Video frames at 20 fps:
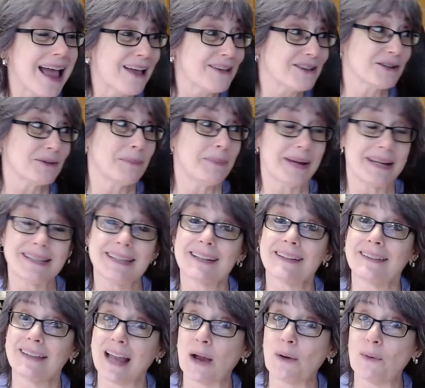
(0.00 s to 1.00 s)
So
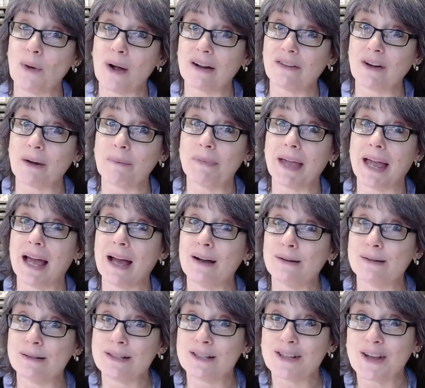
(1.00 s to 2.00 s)
basically, I walk from the
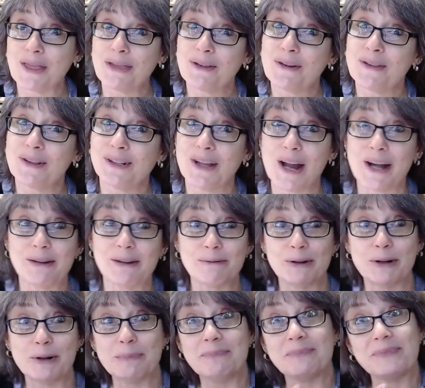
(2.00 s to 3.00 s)
house through the laundry
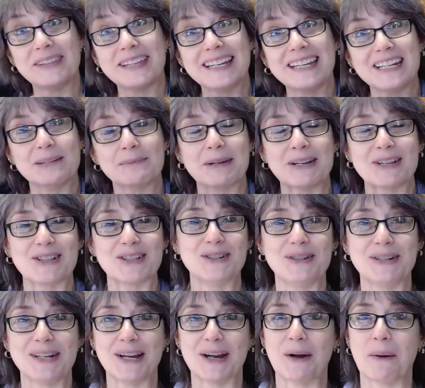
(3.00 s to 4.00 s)
room into my
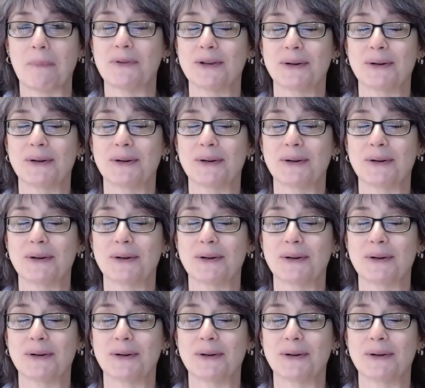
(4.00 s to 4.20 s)
studio.